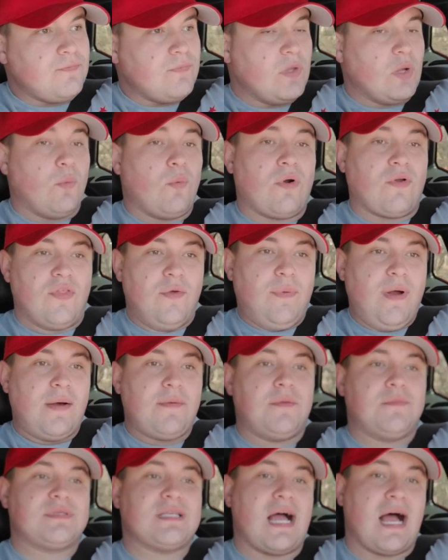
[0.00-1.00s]
One of the
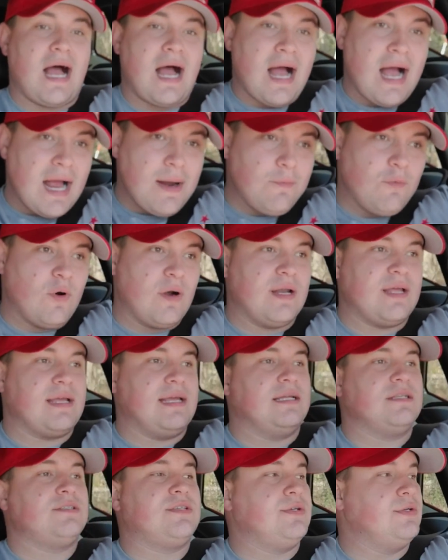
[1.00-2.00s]
problems I'm running
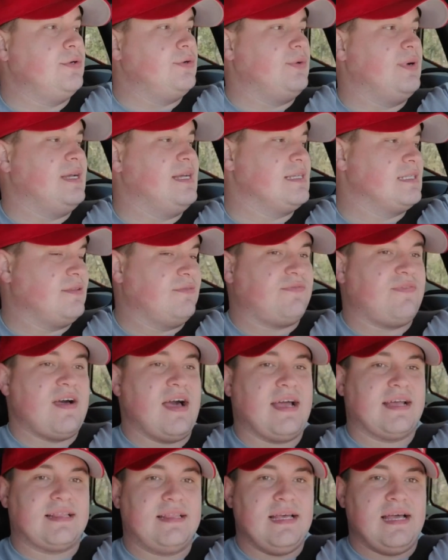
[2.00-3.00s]
into is the
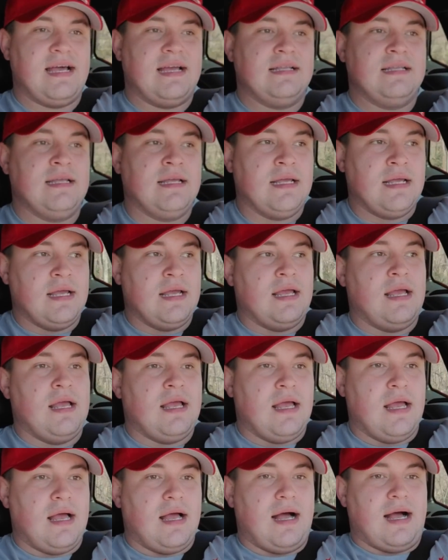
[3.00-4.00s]
fact that
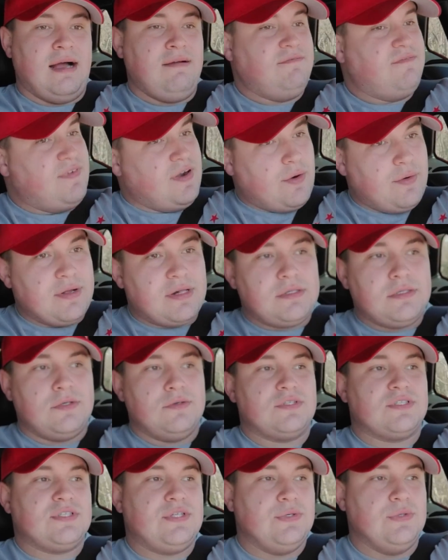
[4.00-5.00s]
I'm very
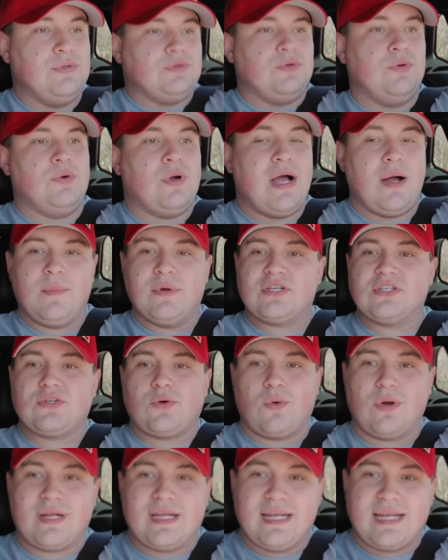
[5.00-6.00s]
close to how much
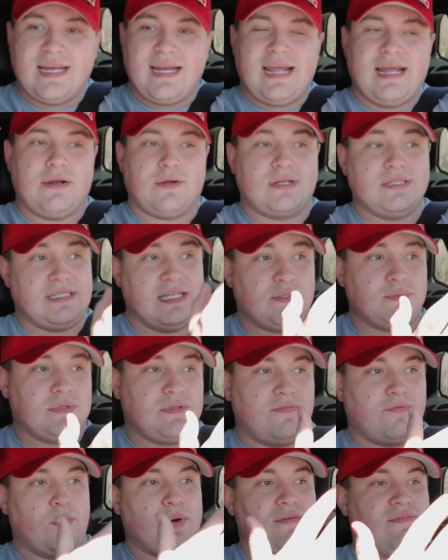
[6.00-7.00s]
torque it can handle, because that's what
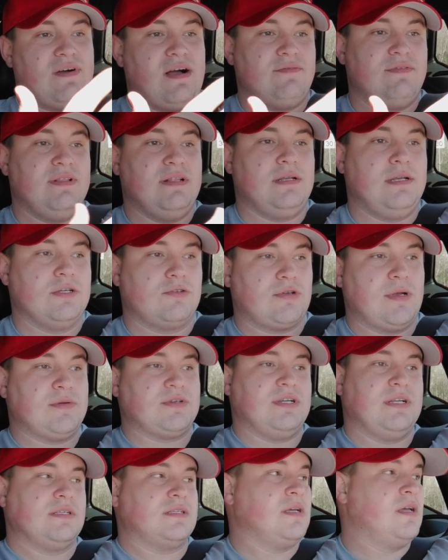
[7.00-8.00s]
the 45 in the
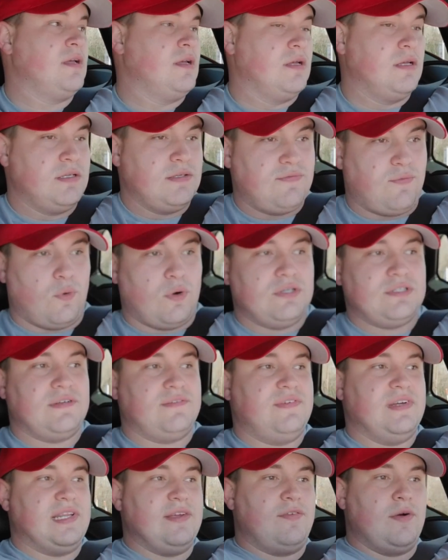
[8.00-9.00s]
description is. It's
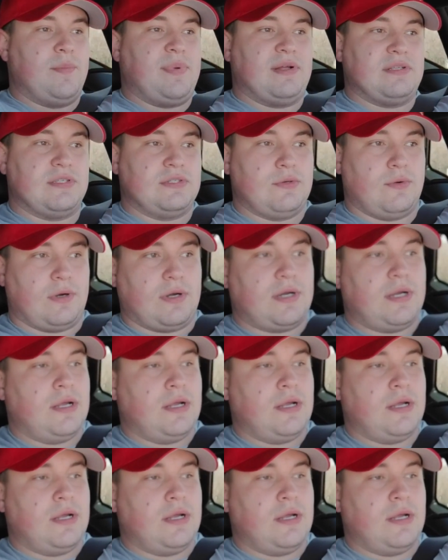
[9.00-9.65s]
450 foot-pounds of torque.